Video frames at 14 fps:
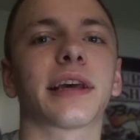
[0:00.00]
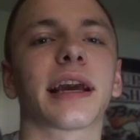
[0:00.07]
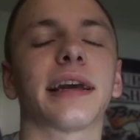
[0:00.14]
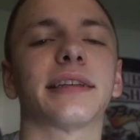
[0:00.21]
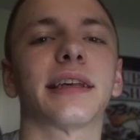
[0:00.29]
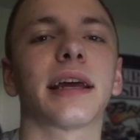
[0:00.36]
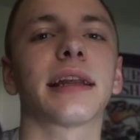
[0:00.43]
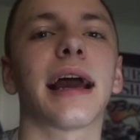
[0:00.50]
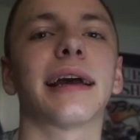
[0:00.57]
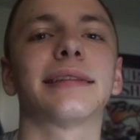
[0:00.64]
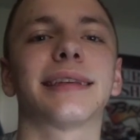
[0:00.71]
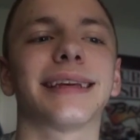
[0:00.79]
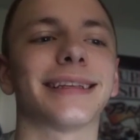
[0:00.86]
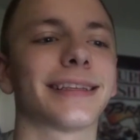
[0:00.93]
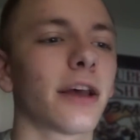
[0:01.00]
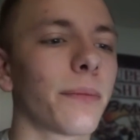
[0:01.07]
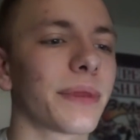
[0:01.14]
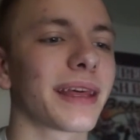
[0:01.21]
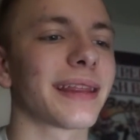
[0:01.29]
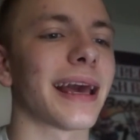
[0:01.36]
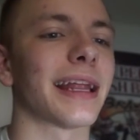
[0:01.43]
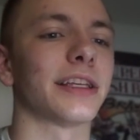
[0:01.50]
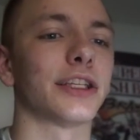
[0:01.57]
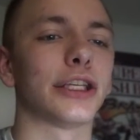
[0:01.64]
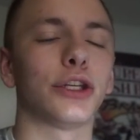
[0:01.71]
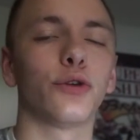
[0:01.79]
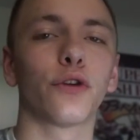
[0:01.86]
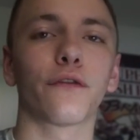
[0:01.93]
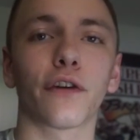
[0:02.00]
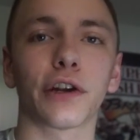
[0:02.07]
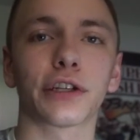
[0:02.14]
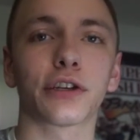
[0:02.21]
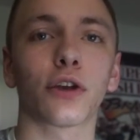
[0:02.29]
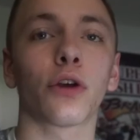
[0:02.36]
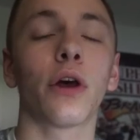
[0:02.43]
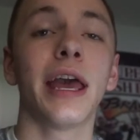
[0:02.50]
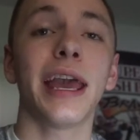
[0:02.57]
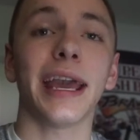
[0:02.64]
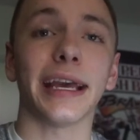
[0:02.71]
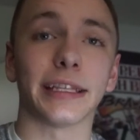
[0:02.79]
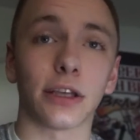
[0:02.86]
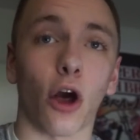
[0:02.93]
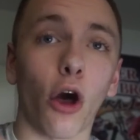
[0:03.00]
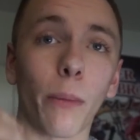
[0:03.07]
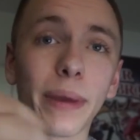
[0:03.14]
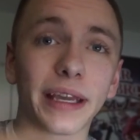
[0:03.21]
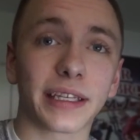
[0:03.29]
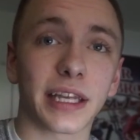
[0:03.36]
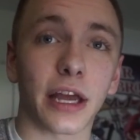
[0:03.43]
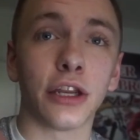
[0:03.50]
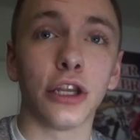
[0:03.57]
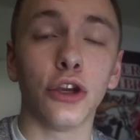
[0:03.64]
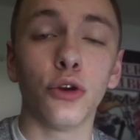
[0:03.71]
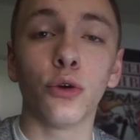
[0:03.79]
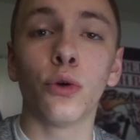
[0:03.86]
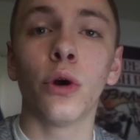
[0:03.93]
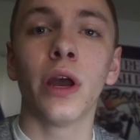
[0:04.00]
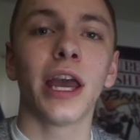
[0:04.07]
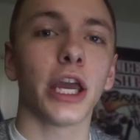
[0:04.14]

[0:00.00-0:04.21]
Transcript: Like I said, guys, it's something that is universal. It's all based on you.